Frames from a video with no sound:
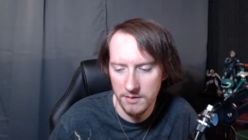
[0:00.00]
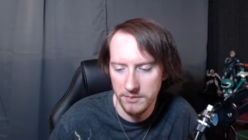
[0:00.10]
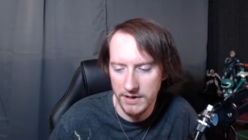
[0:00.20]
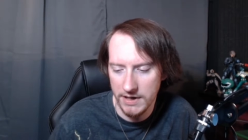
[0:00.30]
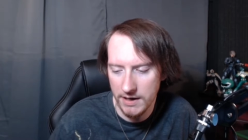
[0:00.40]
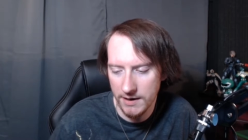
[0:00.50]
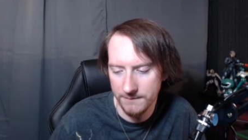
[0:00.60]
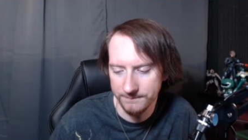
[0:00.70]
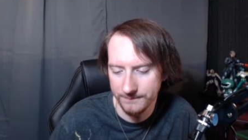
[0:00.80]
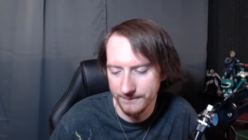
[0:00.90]
But
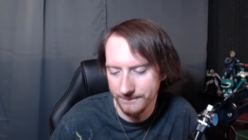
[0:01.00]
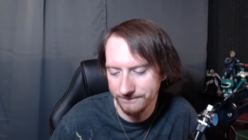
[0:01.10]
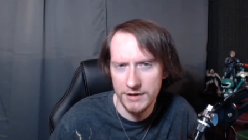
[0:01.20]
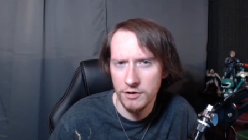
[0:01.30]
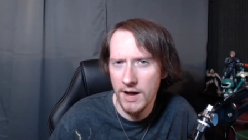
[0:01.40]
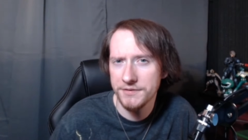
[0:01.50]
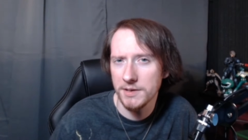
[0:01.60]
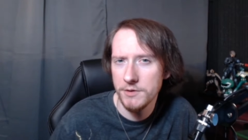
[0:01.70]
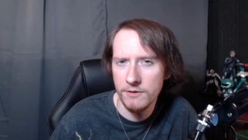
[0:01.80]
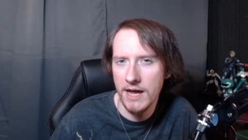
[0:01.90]
um, I do have
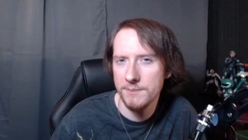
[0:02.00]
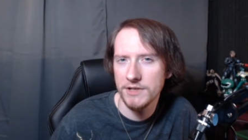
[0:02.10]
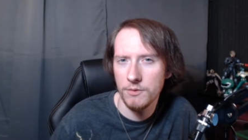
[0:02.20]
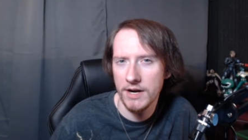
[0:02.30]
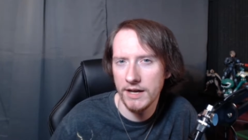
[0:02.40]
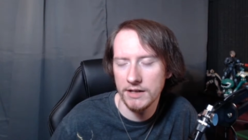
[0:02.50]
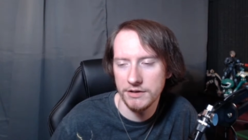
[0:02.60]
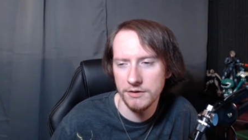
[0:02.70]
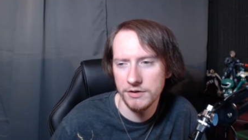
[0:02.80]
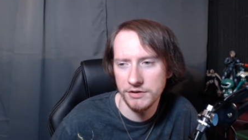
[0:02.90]
some new games I want to get
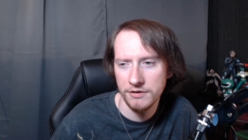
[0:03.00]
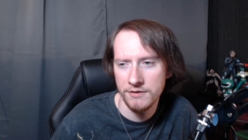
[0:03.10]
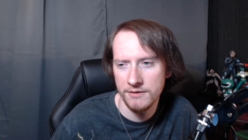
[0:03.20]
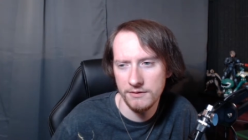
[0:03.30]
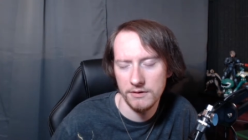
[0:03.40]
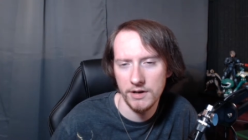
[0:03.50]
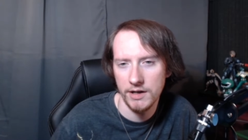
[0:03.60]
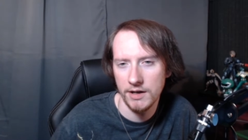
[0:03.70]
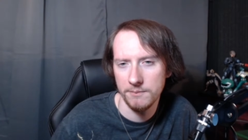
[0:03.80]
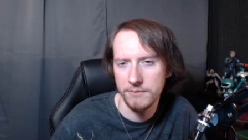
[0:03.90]
to soon.
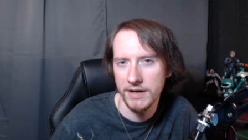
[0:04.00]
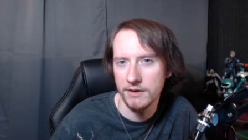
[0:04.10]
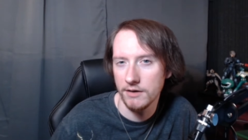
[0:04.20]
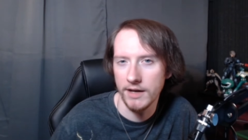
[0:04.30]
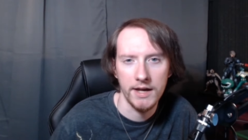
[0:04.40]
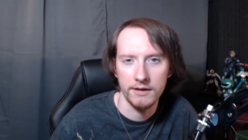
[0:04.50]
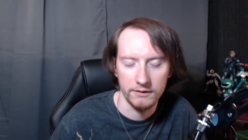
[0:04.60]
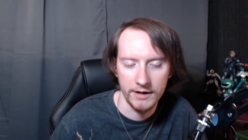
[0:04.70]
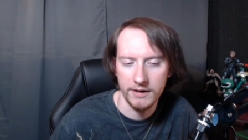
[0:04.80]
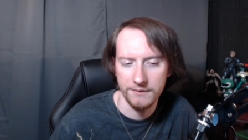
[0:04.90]
Uh, but again,
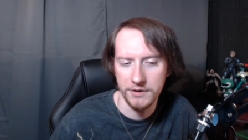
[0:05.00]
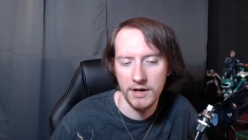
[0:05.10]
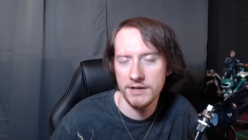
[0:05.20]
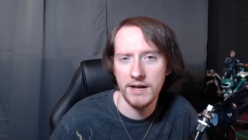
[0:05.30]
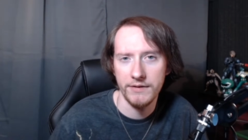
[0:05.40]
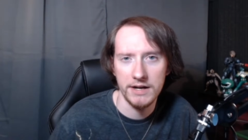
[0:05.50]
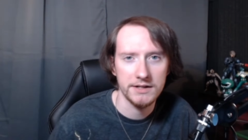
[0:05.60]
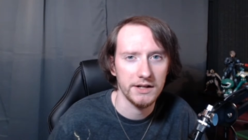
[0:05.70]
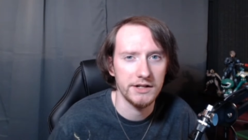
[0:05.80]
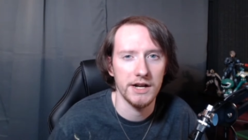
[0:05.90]
like if you guys have any
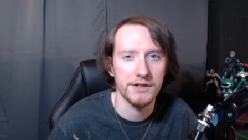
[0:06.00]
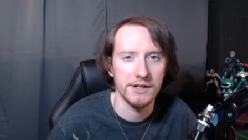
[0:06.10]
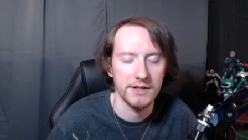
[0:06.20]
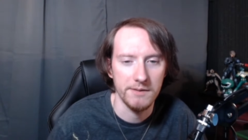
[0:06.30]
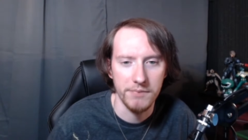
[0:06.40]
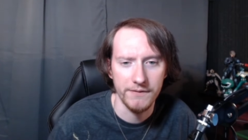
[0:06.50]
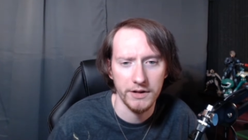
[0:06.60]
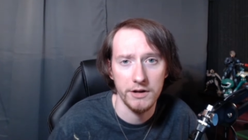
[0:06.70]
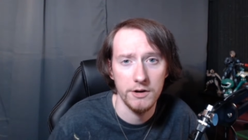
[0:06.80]
suggestions, I'm perfectly